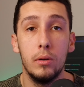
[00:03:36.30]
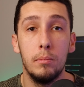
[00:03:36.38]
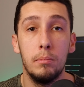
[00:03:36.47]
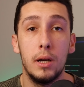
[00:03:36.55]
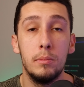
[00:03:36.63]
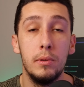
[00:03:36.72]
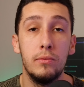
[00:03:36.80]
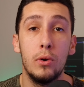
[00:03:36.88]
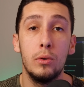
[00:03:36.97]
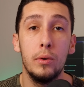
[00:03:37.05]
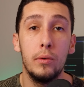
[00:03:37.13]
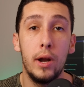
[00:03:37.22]
But
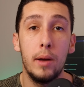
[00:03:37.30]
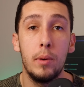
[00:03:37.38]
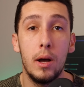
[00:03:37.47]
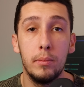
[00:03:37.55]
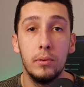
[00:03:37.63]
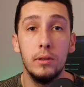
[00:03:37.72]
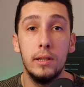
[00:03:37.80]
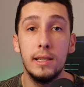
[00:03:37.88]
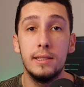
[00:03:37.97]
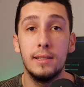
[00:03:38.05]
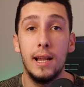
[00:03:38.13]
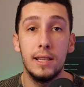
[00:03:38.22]
before we wrap up
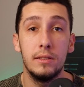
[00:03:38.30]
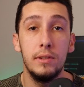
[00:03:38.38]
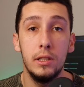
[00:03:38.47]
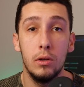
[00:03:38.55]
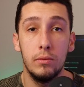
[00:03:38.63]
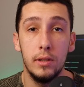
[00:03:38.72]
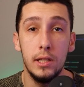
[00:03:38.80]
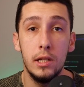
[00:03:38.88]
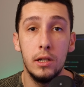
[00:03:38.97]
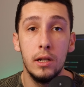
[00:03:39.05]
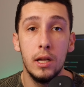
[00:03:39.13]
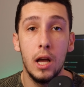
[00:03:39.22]
this last video of the
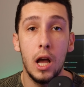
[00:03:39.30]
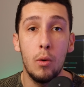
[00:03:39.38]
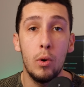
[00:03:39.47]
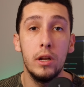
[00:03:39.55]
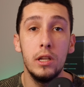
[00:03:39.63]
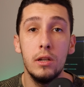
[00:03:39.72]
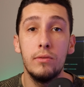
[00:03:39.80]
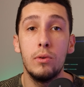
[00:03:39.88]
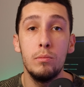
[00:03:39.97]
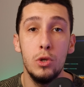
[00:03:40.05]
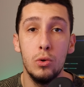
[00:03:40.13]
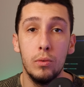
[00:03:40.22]
year, I want to hear
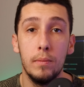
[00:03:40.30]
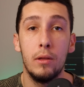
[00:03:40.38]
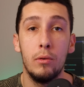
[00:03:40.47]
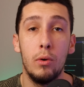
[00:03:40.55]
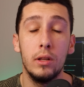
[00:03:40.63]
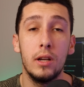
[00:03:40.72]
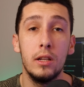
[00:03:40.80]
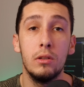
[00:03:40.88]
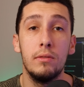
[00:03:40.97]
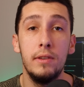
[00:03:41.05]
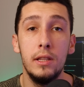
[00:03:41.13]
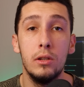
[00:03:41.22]
from you. What kind
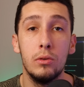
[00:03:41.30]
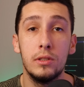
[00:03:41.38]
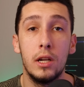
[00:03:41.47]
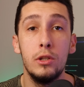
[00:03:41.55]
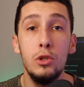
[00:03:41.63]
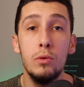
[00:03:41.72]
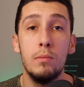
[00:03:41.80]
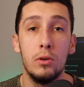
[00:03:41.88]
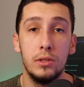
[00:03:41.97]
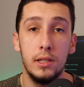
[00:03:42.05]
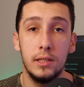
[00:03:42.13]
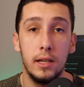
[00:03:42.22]
of videos are you
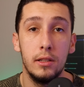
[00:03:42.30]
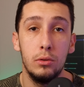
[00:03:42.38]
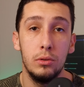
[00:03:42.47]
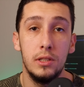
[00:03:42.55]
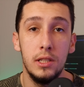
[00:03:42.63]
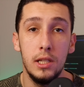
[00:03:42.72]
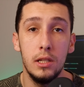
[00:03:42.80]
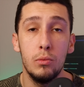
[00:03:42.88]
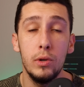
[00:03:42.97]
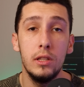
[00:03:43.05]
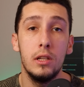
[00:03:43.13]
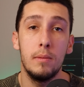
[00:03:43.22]
most excited to see
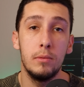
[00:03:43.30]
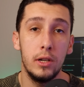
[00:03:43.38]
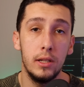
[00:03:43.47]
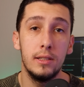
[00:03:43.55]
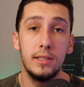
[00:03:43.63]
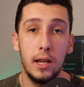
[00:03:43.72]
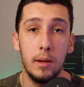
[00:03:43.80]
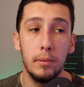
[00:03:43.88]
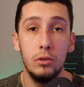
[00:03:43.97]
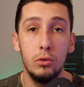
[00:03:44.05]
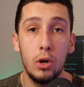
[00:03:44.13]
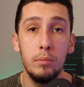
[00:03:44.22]
with the upgraded
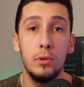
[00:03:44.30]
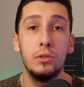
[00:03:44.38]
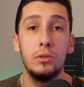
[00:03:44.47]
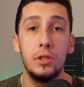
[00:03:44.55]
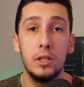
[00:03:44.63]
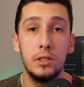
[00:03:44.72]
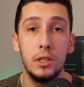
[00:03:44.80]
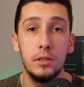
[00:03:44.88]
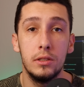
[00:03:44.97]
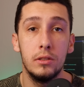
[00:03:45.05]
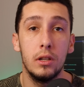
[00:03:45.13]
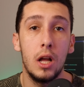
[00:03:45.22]
setup? Drop your
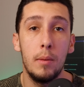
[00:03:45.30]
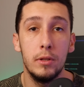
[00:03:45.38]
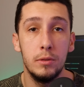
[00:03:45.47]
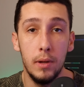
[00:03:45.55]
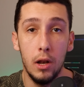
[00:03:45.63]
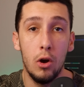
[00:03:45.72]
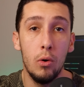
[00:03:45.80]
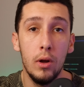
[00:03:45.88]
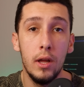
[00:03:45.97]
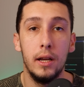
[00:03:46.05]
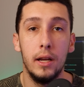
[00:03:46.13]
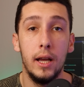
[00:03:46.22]
suggestions in the comments below,
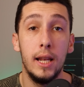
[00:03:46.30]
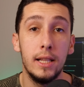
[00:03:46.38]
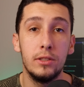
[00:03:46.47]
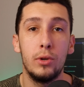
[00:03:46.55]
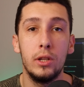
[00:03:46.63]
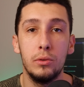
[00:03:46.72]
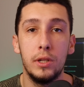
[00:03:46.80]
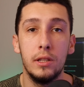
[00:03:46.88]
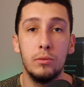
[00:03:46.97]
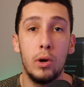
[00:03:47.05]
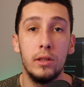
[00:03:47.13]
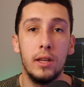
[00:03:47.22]
and let's try to
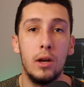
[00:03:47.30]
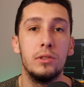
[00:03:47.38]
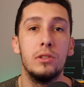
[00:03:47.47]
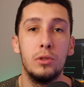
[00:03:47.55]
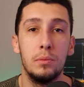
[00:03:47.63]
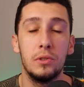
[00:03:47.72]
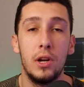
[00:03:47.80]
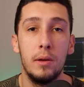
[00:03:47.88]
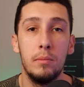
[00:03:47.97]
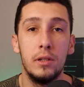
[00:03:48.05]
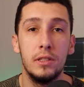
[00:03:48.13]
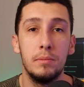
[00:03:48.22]
hit 1000
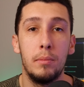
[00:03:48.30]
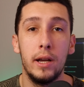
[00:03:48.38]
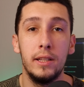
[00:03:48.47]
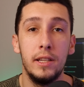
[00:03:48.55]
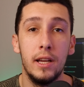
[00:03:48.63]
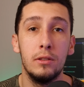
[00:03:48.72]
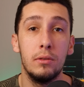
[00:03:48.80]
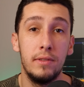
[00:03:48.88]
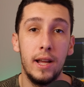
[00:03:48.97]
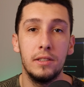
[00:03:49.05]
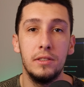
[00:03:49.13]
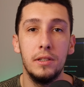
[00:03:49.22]
subscribers by the end of
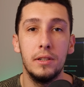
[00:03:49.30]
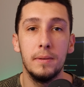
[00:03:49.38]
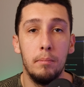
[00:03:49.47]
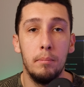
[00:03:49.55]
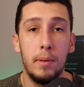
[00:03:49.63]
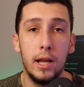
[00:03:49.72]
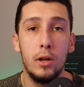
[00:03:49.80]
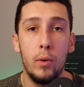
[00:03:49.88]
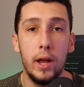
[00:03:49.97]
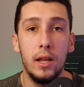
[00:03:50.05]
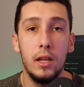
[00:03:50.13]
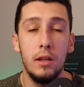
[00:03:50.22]
next year. By the
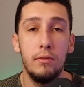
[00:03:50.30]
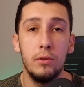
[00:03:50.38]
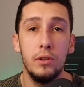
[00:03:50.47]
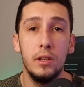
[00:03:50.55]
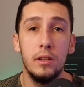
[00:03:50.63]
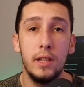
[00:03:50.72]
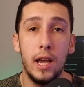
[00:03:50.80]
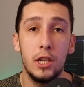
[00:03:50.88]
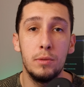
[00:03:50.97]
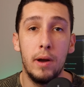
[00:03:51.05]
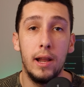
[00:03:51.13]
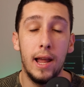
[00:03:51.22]
way, if you didn't
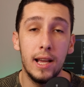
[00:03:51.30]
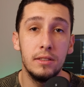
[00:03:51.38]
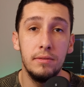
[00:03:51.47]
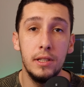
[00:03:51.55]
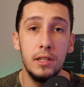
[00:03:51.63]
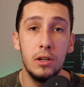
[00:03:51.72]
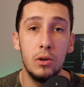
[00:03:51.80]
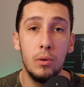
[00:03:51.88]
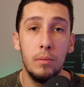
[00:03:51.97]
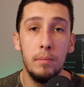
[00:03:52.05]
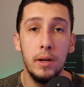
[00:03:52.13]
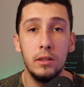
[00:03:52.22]
catch my last video,
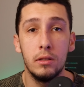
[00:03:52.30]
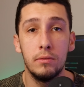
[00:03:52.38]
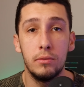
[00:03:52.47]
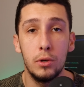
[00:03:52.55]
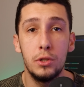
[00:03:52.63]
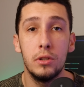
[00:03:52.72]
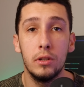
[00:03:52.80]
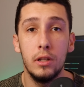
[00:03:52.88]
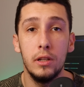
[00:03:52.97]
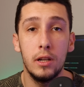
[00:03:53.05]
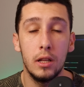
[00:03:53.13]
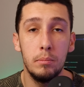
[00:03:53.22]
it
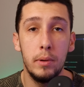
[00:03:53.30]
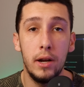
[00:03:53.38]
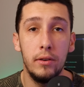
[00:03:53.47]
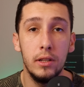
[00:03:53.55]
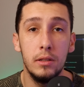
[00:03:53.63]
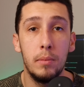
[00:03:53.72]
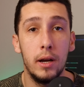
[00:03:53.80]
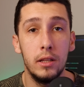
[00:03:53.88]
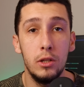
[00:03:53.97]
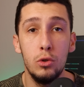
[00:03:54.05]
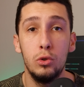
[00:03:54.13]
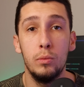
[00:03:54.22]
unfortunately got buried by the
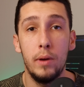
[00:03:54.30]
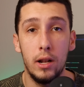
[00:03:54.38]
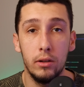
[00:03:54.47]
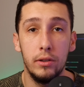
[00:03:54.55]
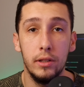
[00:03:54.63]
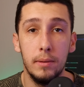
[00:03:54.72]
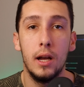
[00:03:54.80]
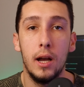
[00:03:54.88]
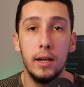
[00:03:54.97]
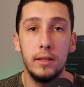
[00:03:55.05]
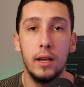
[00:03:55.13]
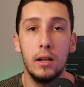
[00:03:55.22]
YouTube algorithm.
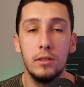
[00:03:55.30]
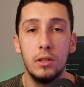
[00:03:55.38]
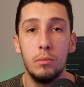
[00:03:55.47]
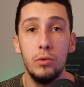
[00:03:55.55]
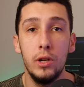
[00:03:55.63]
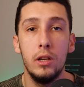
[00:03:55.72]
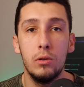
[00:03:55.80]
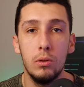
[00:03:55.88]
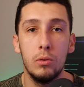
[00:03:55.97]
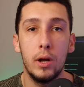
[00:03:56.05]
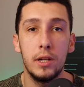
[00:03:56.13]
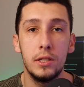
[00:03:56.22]
I tackled some really
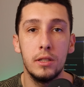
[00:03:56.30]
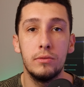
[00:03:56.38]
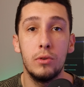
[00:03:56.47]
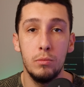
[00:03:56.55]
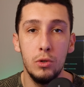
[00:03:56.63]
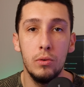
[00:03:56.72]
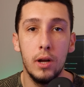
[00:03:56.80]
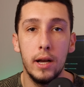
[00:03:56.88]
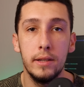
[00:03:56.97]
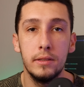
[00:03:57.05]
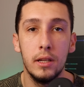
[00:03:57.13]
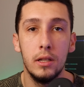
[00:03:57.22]
cool questions from you
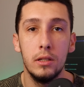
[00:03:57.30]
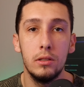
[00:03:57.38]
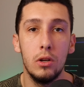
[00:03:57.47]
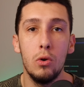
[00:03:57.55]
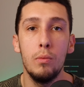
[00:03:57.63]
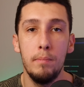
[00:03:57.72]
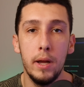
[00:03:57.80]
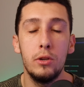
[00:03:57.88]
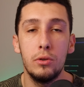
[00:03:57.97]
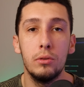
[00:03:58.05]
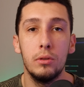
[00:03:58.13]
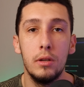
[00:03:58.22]
guys, so make
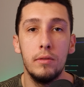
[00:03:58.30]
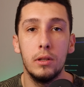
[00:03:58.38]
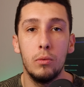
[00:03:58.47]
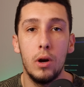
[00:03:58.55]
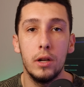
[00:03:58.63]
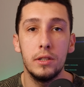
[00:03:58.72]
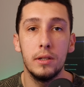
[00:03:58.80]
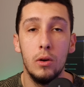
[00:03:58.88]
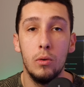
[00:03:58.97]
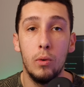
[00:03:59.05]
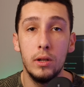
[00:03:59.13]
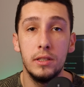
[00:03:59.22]
sure to give it a watch.
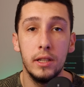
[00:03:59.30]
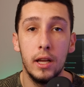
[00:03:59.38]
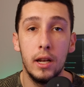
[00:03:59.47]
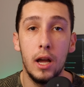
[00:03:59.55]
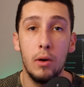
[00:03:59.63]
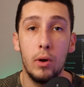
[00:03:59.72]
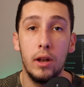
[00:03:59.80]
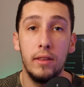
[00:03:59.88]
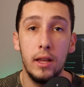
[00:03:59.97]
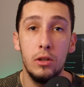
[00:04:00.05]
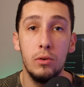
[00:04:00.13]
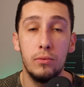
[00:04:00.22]
Once again, I want to
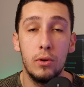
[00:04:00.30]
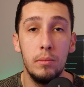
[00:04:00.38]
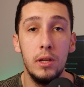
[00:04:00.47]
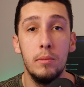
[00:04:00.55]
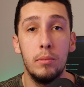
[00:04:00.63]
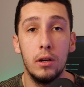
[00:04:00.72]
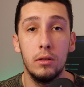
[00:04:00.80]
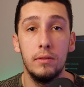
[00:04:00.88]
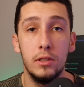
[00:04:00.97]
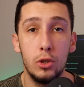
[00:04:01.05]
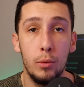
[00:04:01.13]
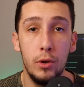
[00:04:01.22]
thank you for being part of
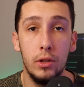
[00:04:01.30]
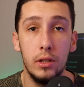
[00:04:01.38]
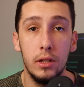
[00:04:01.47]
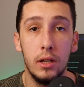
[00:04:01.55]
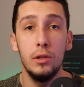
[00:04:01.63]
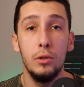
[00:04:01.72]
this community.